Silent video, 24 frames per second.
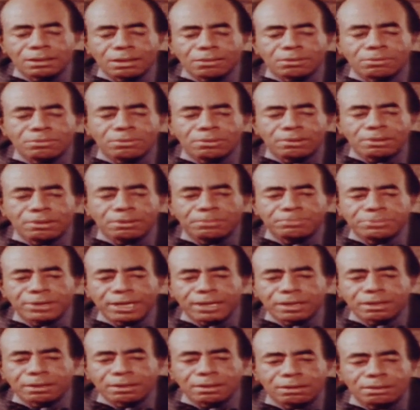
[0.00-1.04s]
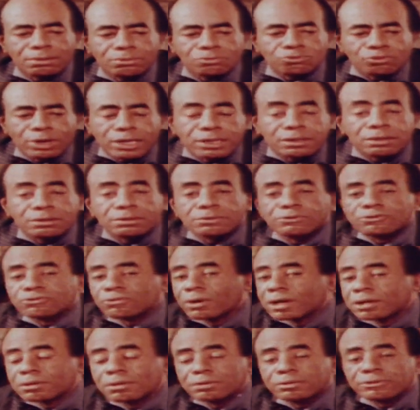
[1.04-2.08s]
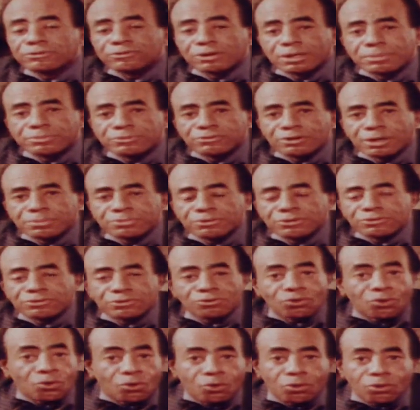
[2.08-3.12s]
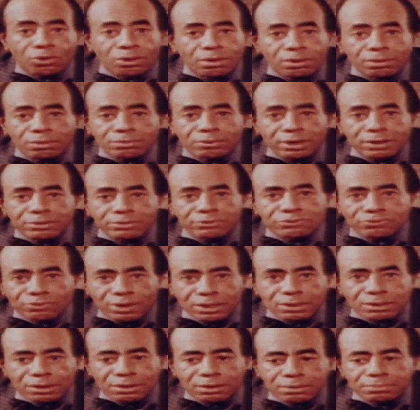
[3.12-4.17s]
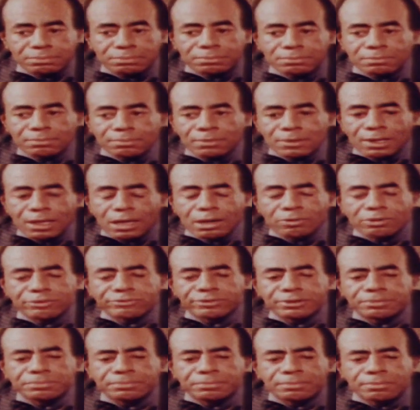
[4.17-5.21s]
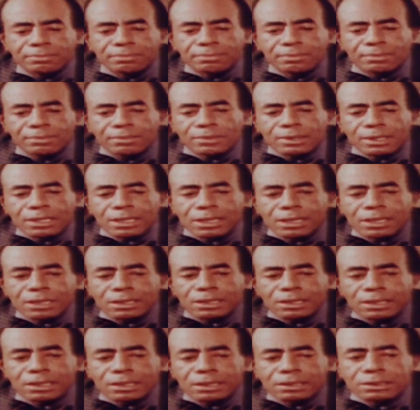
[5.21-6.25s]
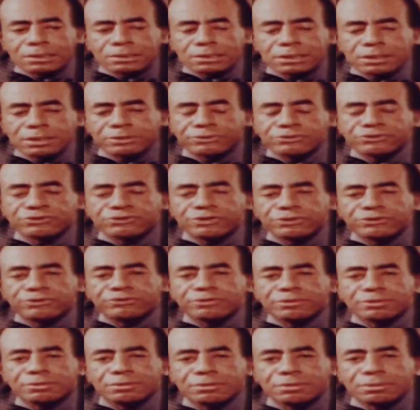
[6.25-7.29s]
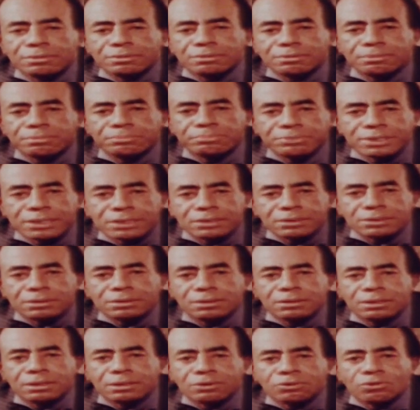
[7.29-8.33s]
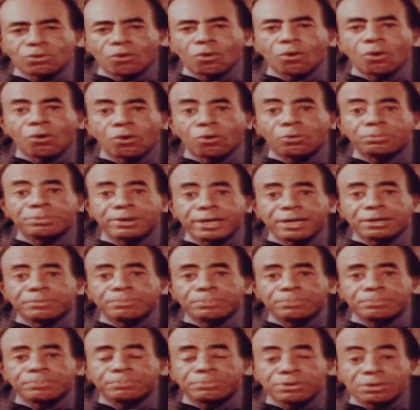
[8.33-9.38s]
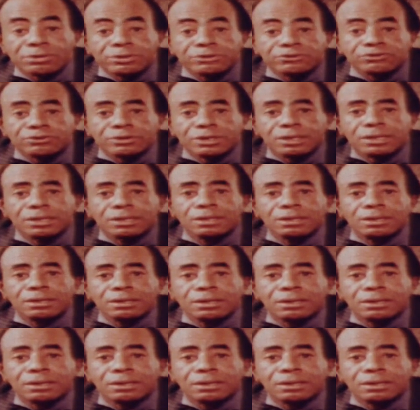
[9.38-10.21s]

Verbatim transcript: Now, black writers write on the same subjects that all writers write on. However, the insistent beat in all black poetry